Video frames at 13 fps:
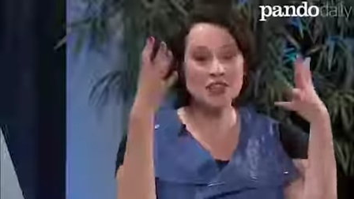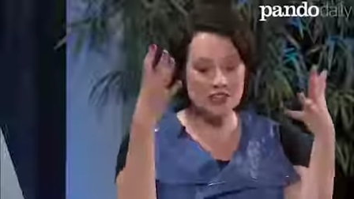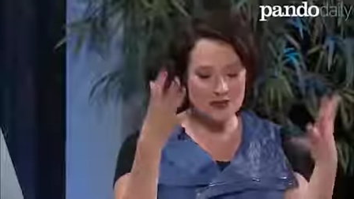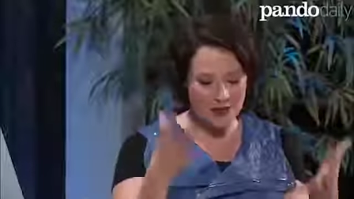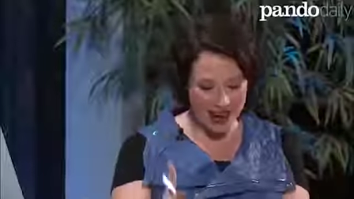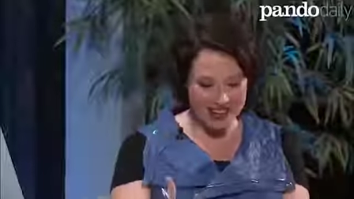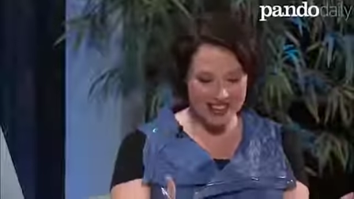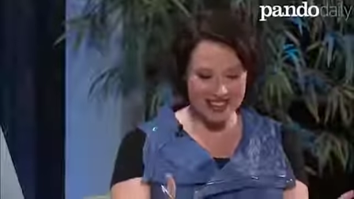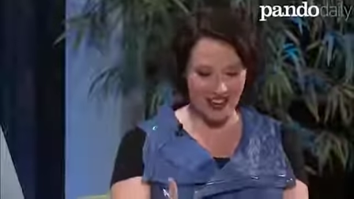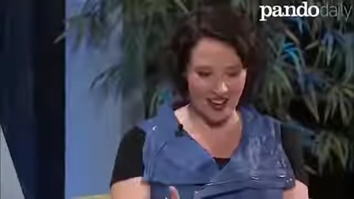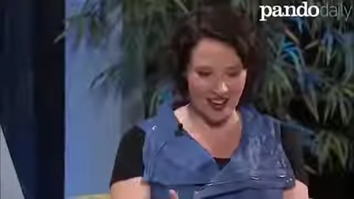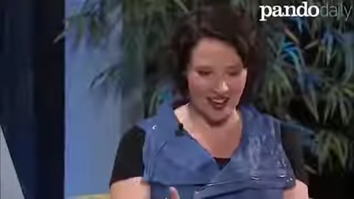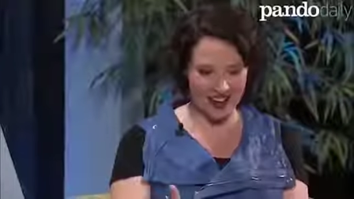so you wreck
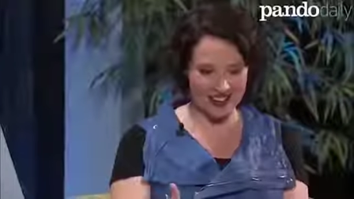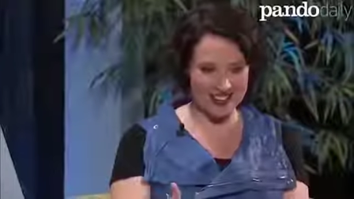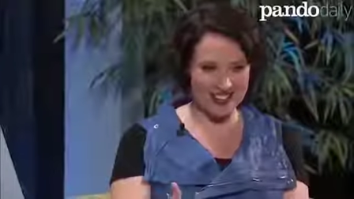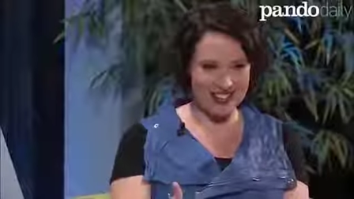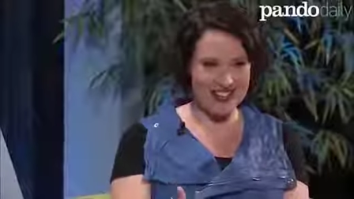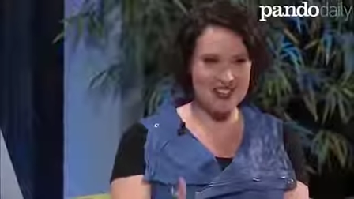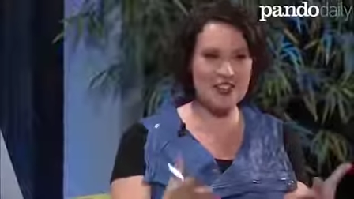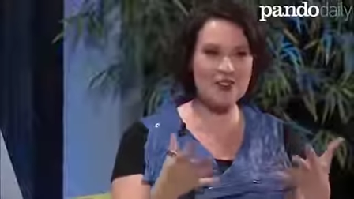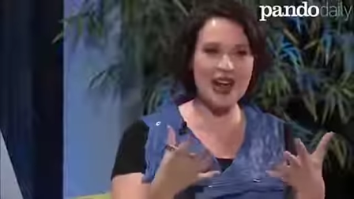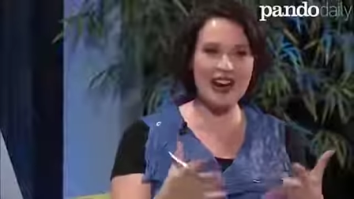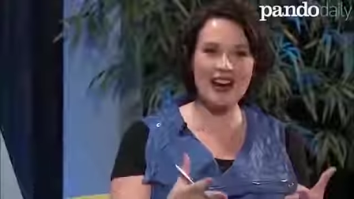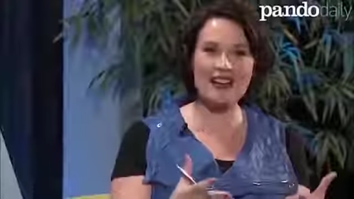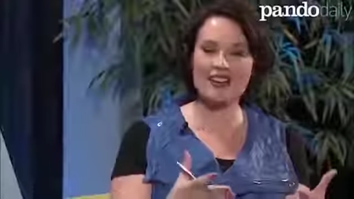the car, you
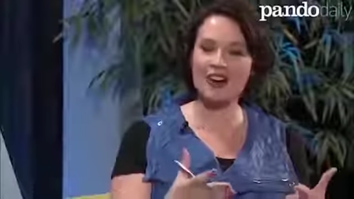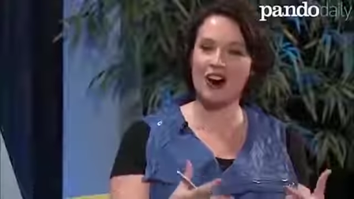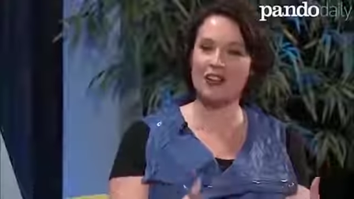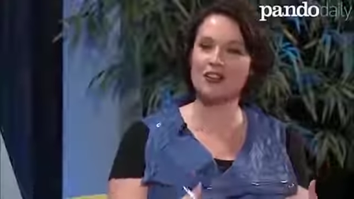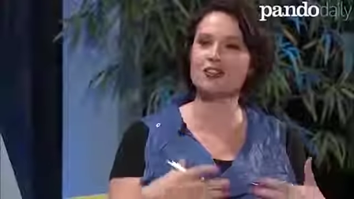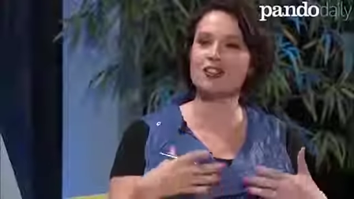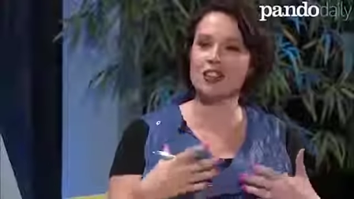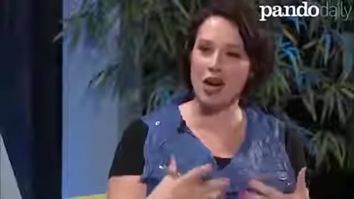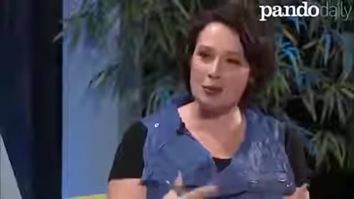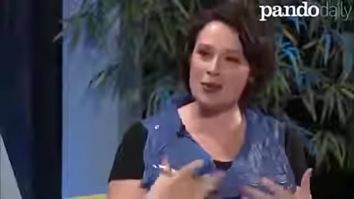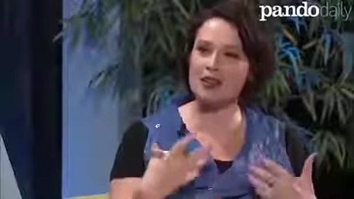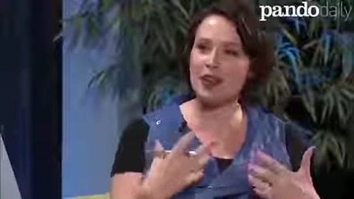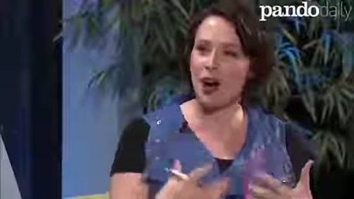get out of the car, you're
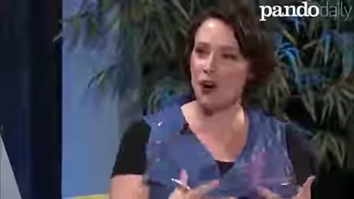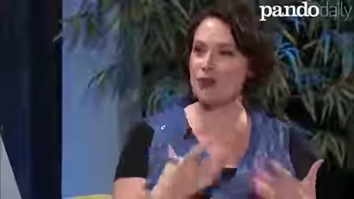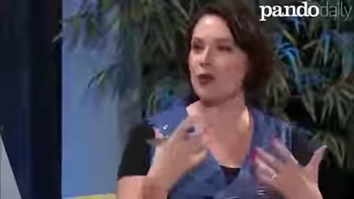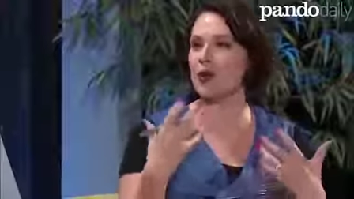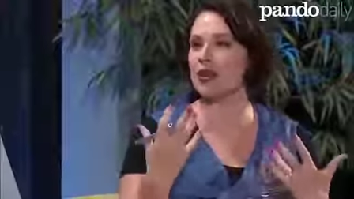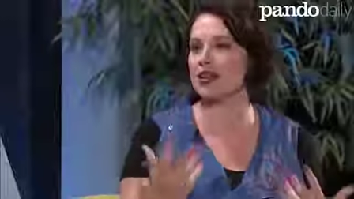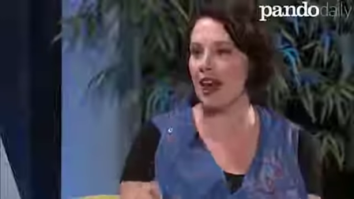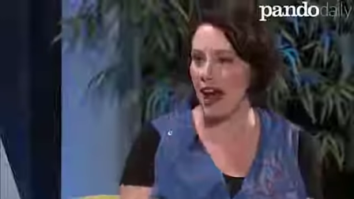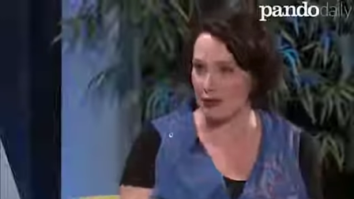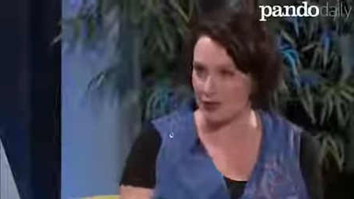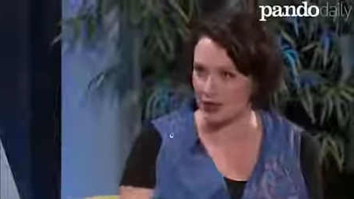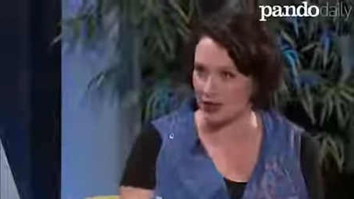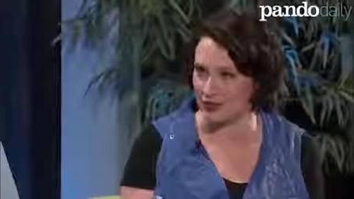doubling over with
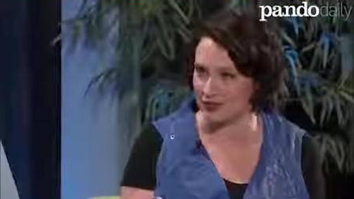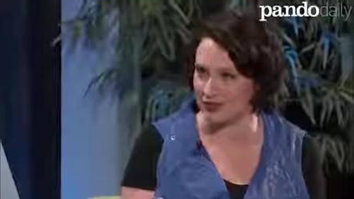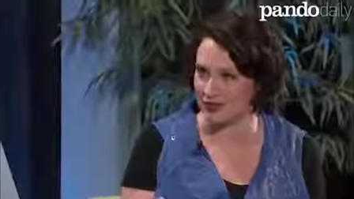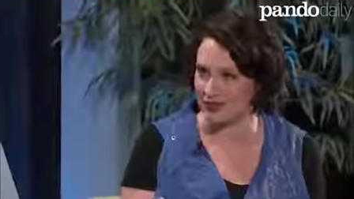laughter.